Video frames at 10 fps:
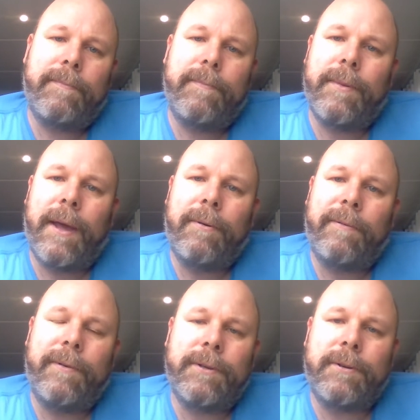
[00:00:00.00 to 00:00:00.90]
they
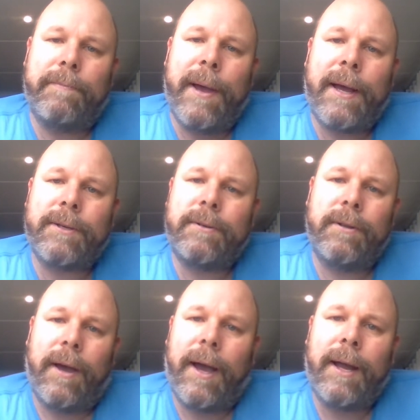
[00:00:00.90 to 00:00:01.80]
refused to bow
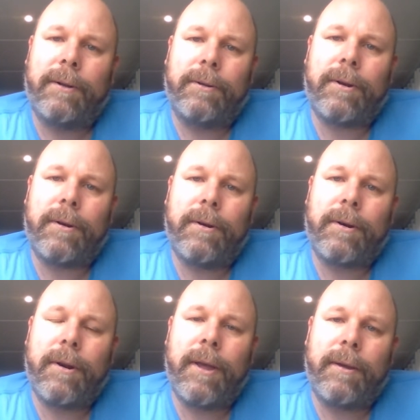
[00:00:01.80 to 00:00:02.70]
to the idol,
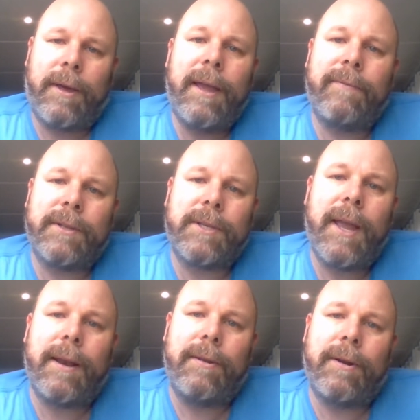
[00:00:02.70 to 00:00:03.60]
not knowing. They even
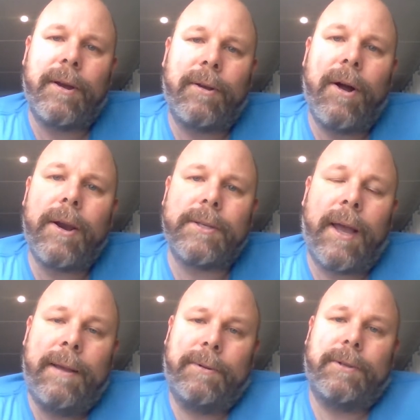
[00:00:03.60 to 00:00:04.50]
said, God is
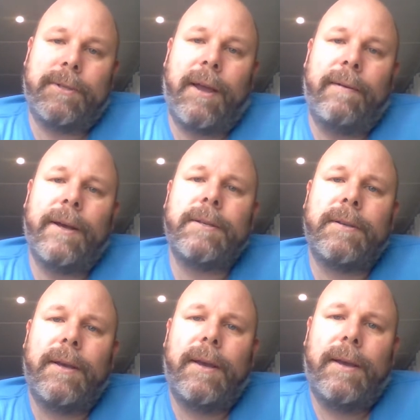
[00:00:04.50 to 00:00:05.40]
able to save us,
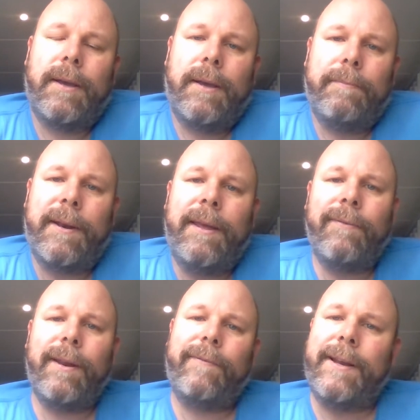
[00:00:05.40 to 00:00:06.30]
but
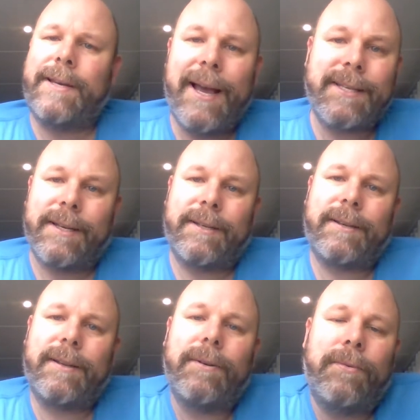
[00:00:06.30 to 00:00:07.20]
even if he doesn't,
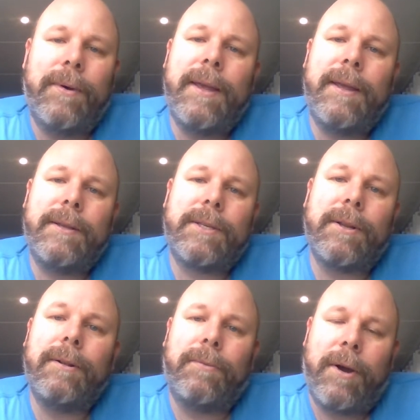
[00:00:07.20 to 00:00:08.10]
we
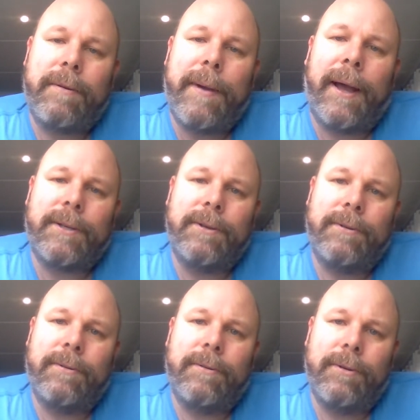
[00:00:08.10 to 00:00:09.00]
still won't bow
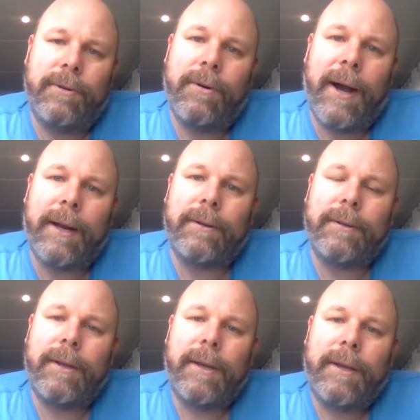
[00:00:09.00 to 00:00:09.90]
to your idol.
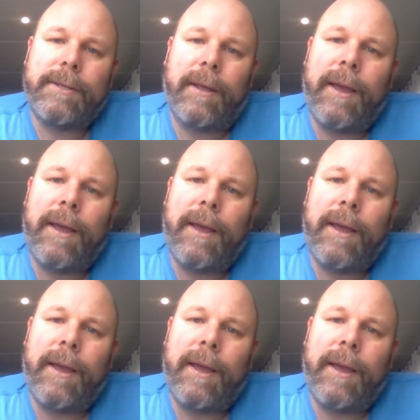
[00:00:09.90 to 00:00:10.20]
So they